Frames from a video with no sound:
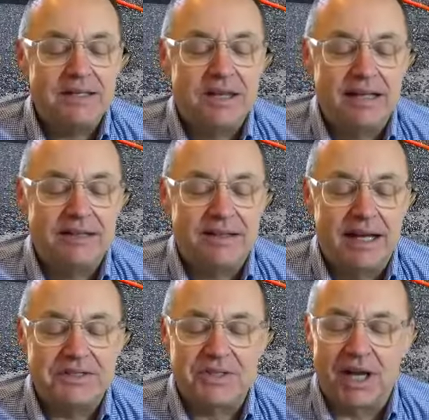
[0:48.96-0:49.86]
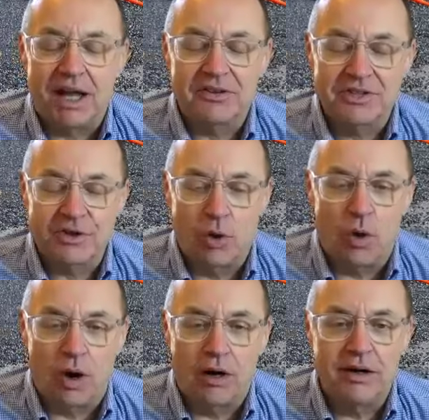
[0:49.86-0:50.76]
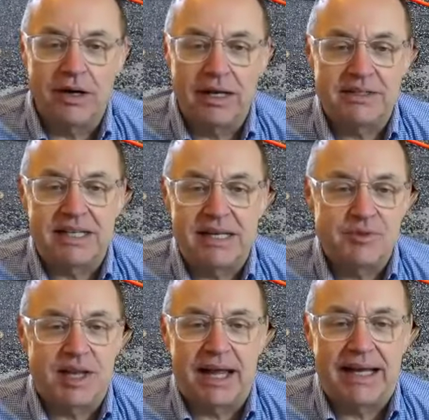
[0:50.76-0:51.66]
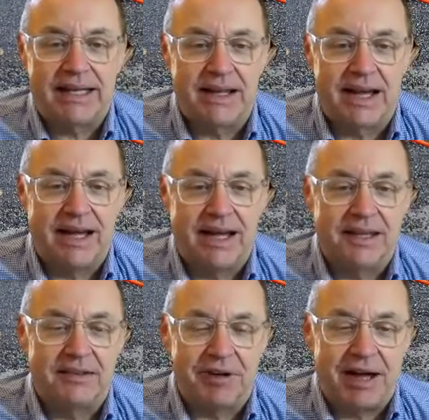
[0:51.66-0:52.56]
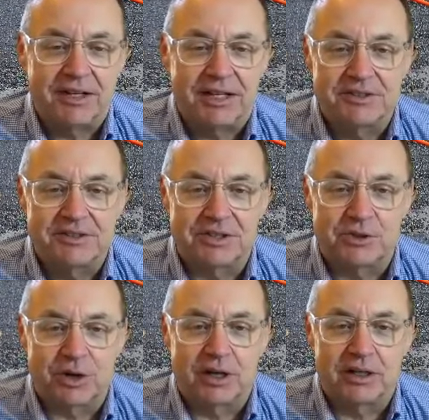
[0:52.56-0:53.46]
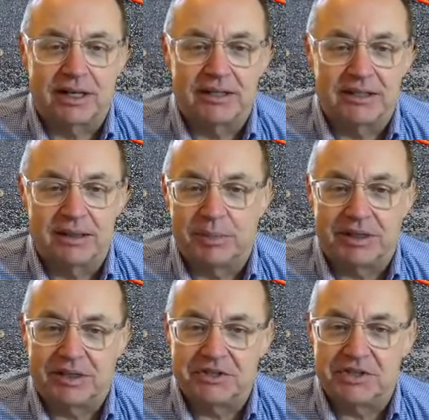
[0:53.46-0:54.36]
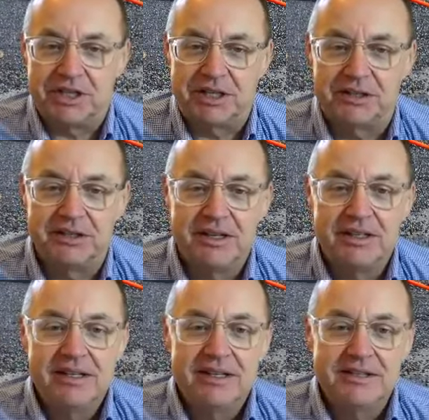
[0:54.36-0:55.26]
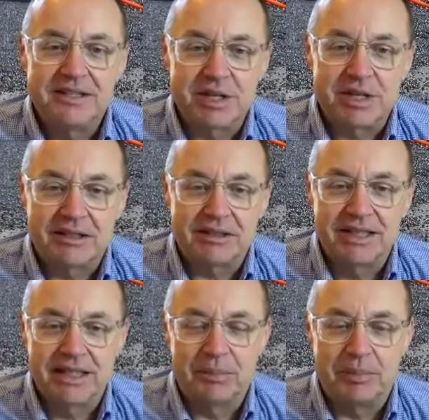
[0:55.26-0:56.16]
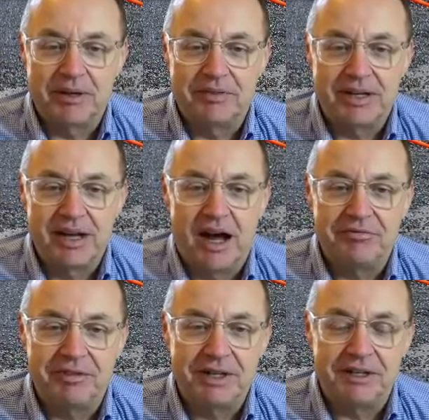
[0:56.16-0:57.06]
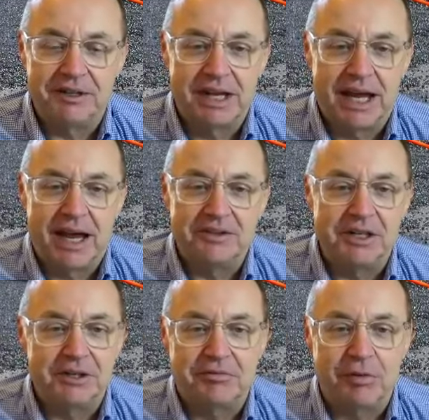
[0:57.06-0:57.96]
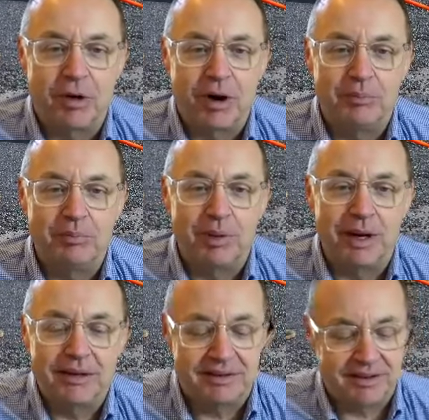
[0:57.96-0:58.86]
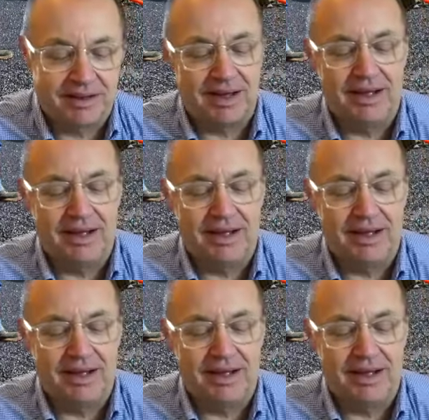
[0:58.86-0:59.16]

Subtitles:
I saw the score. It seems like the Falcons are struggling a little bit this year. Seems like a little bit of an off year, down year for them, but